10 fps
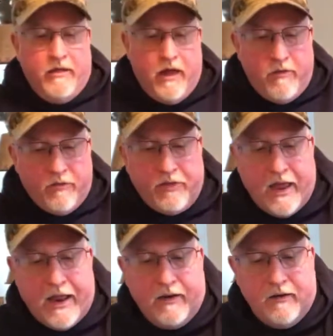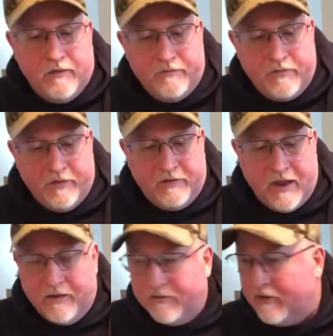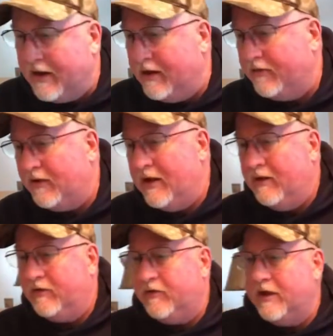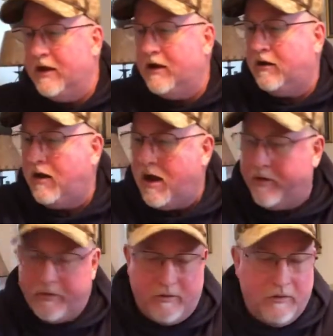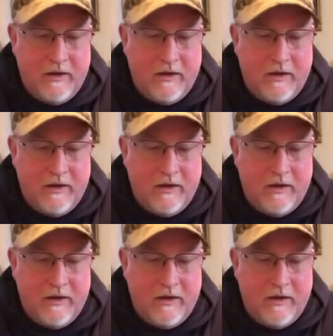The other thing for the 10Cs is the cloth